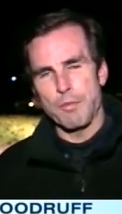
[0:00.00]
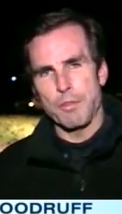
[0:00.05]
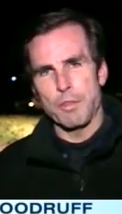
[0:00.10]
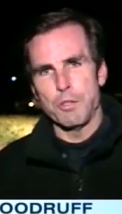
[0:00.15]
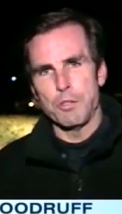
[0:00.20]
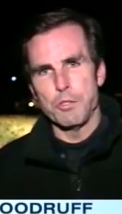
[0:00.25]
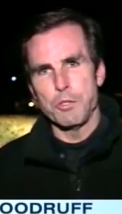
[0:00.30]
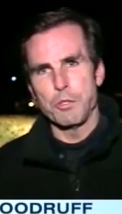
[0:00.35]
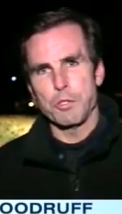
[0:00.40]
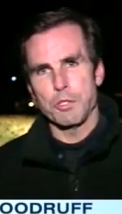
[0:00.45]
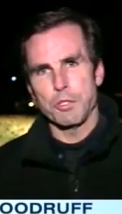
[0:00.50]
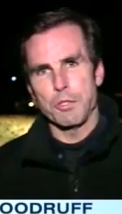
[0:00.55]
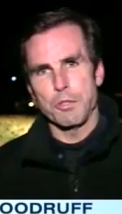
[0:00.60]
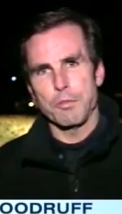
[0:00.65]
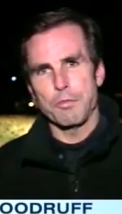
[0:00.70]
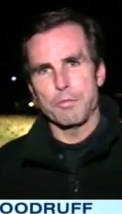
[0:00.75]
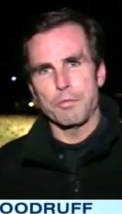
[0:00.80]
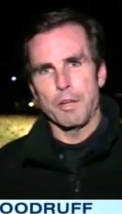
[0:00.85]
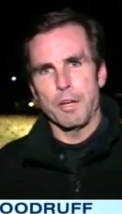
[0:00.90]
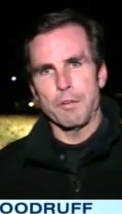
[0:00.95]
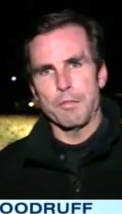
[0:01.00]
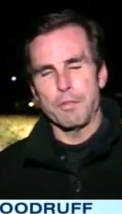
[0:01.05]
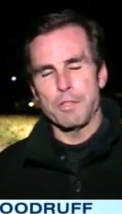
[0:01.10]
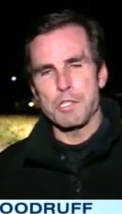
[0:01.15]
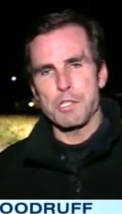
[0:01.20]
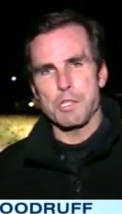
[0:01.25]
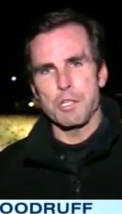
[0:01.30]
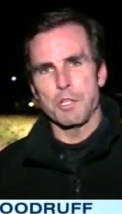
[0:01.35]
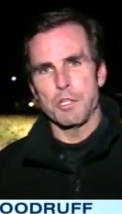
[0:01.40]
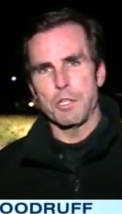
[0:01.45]
away from the nuclear uh,
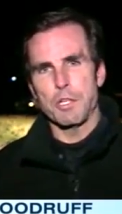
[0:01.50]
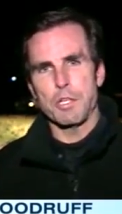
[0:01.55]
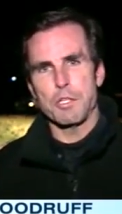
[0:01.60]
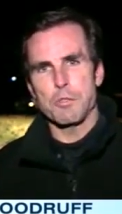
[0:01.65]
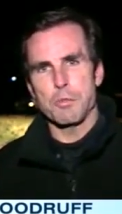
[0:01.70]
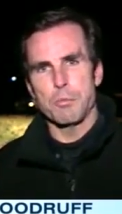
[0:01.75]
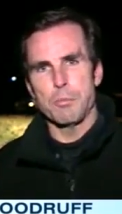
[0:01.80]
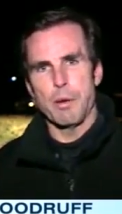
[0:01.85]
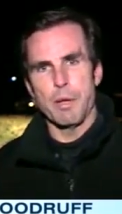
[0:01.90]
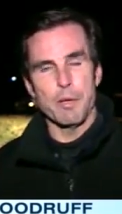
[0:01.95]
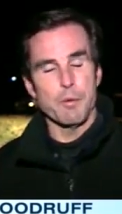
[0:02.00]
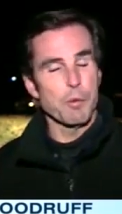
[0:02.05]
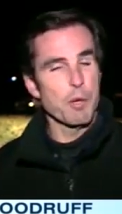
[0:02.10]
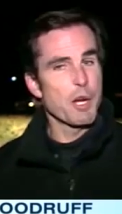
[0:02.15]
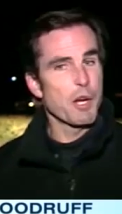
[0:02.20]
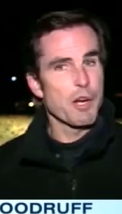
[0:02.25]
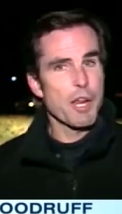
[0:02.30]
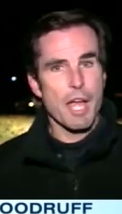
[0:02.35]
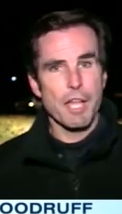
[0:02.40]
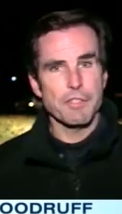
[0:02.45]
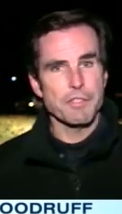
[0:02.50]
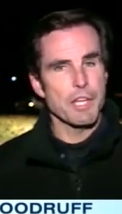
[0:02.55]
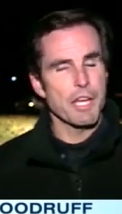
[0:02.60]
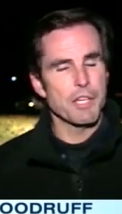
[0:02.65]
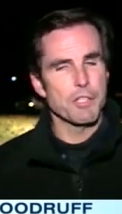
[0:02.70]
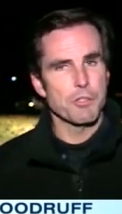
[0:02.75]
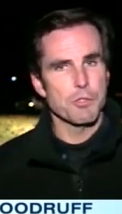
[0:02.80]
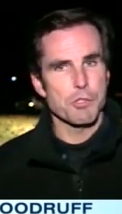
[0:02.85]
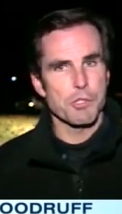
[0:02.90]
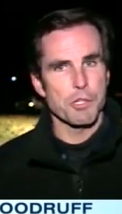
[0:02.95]
facilities, but we are
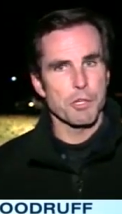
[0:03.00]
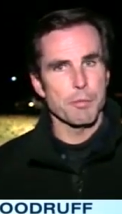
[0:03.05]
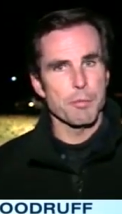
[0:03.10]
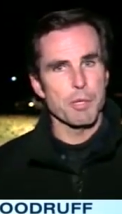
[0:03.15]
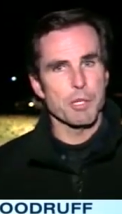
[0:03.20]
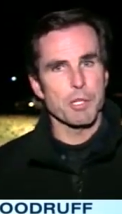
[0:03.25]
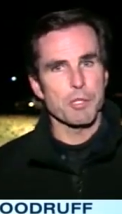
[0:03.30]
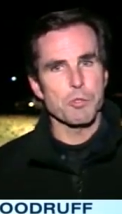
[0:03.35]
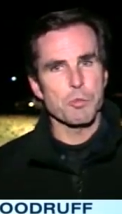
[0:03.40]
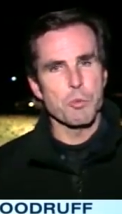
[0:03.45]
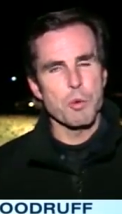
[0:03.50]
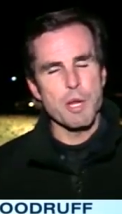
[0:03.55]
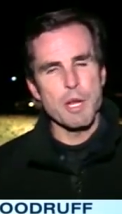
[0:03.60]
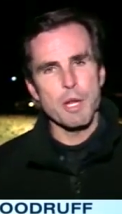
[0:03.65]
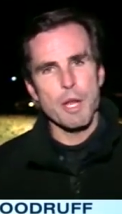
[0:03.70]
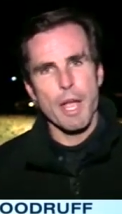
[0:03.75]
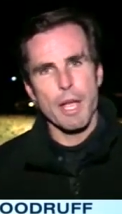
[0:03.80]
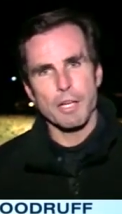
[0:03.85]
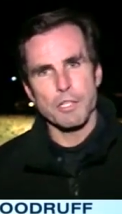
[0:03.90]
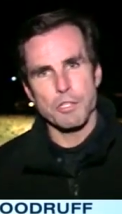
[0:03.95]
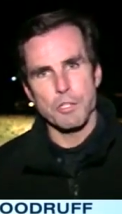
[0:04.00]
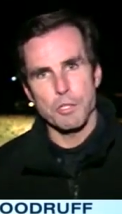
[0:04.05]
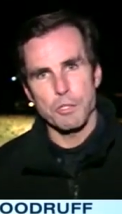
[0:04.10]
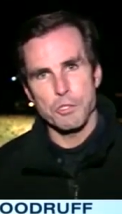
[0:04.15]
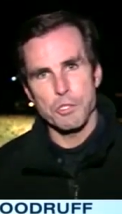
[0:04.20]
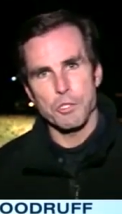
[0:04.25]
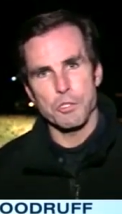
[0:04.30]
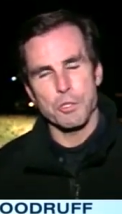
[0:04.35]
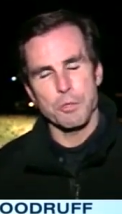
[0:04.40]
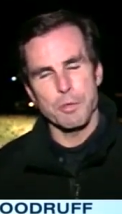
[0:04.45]
not dangerous here because we
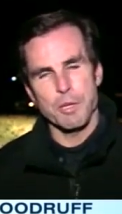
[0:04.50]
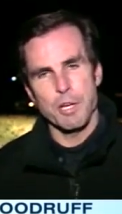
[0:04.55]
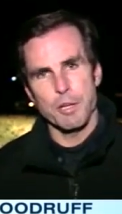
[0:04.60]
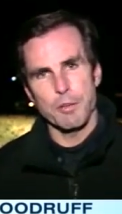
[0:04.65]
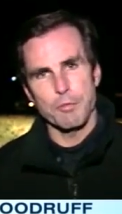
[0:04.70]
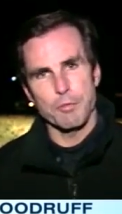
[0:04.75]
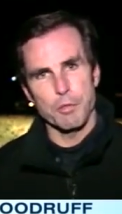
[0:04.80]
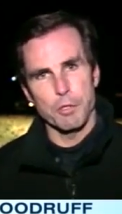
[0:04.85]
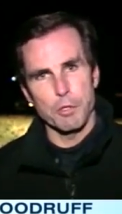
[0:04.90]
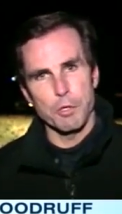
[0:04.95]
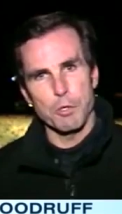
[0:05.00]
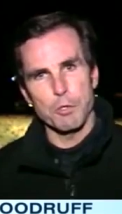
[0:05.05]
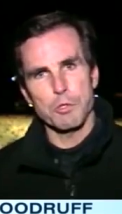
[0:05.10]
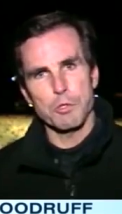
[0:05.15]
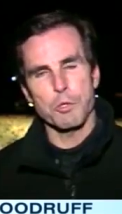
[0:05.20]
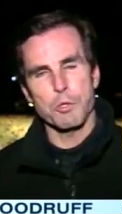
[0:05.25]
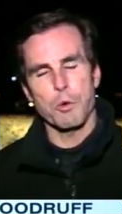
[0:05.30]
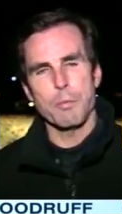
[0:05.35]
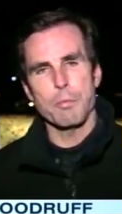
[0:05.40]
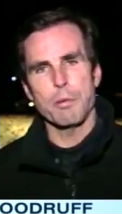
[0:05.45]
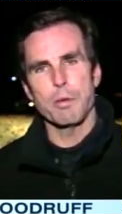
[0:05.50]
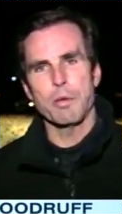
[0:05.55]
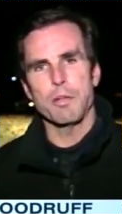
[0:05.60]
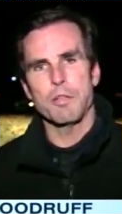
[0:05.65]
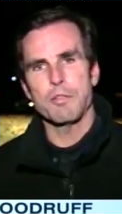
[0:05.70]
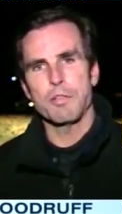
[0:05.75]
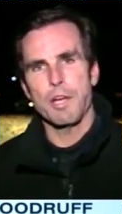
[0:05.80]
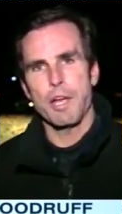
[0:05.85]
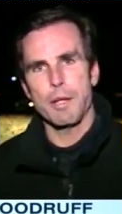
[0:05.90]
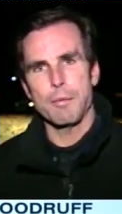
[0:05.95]
actually are just going to be here for a little short
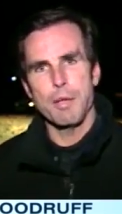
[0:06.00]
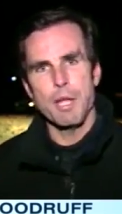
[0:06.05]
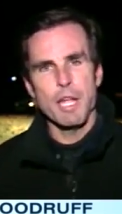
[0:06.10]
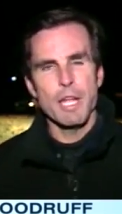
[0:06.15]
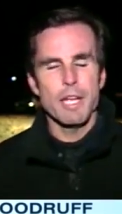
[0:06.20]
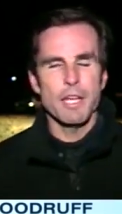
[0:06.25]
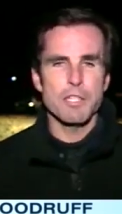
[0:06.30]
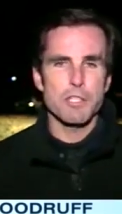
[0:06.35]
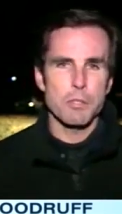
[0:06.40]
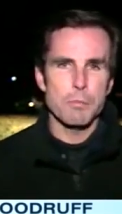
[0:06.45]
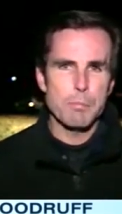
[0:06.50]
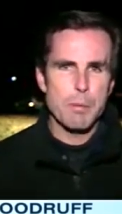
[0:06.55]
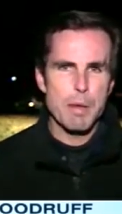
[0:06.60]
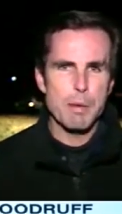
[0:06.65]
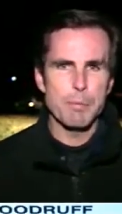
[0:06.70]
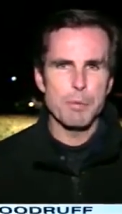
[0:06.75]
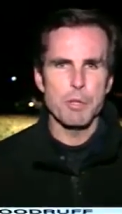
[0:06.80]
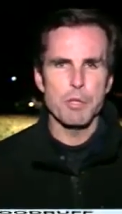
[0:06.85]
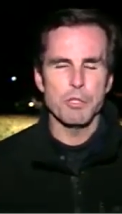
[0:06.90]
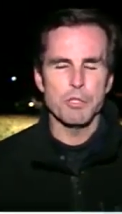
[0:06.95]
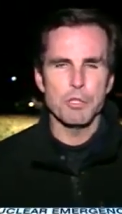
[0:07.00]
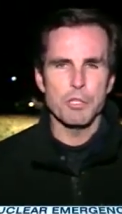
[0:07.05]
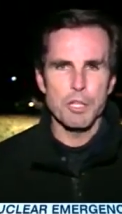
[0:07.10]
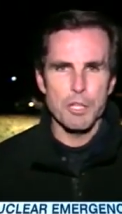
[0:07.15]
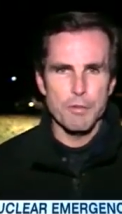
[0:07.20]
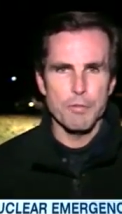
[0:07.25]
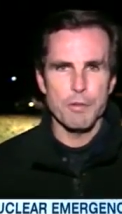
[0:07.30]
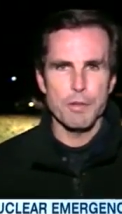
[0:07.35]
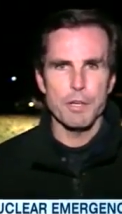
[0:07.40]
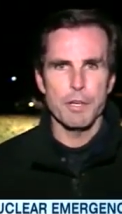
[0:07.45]
period of time. It's the people that
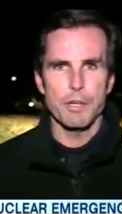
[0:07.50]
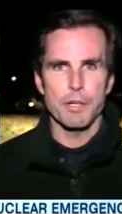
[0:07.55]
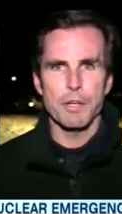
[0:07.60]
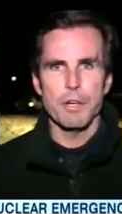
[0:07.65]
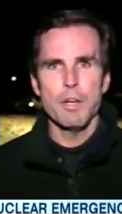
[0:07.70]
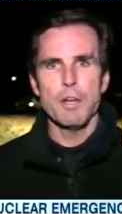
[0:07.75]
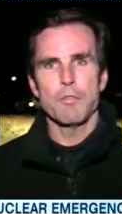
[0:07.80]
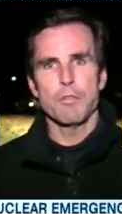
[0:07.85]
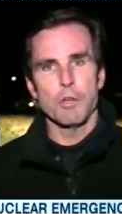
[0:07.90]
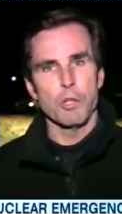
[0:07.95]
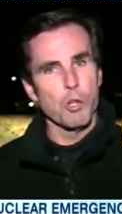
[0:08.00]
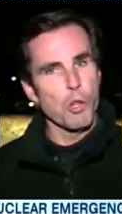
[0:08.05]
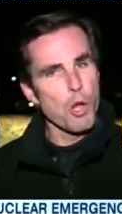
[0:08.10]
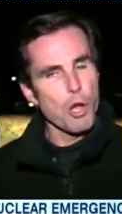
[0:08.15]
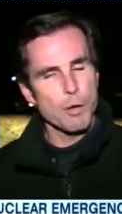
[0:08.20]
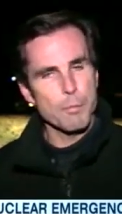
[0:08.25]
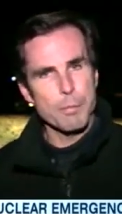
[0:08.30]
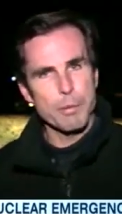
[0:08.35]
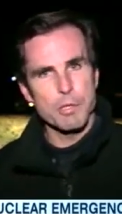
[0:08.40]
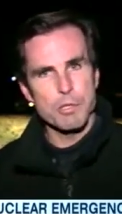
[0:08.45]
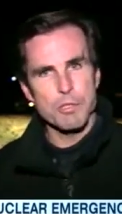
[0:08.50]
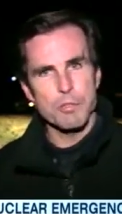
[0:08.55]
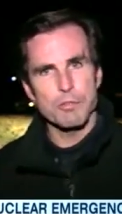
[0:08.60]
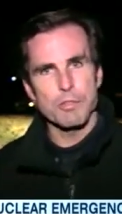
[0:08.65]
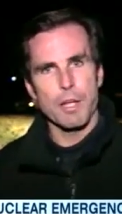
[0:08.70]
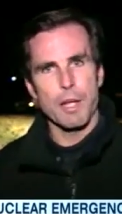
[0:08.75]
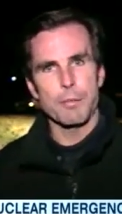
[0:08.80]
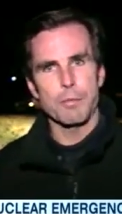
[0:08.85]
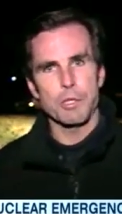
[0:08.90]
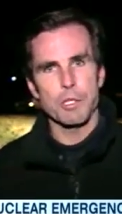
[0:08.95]
live here for long periods
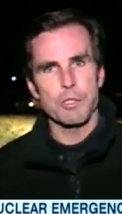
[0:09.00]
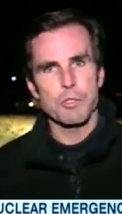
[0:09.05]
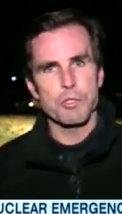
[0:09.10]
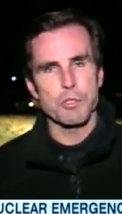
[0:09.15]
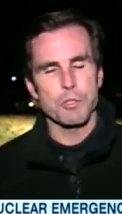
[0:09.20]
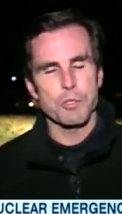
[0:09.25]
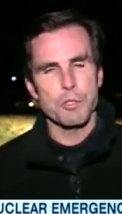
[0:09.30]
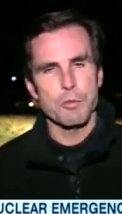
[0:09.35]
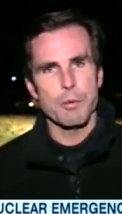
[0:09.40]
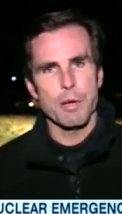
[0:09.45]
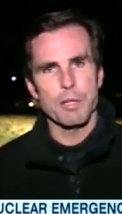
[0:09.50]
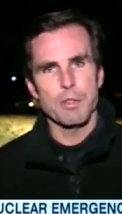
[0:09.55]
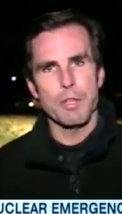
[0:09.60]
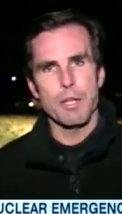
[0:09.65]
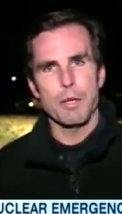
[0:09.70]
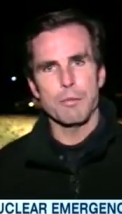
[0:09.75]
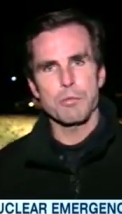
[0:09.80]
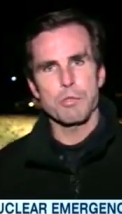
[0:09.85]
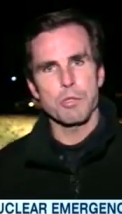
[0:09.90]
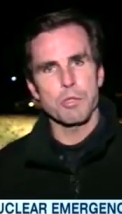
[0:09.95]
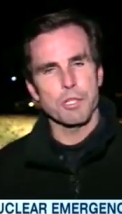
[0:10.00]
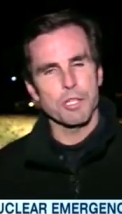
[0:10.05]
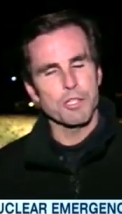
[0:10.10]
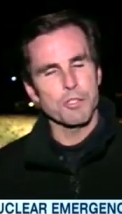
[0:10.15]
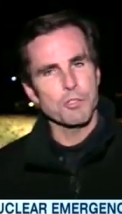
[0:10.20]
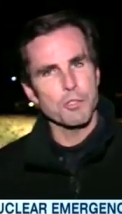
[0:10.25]
of time. They're concerned about them, so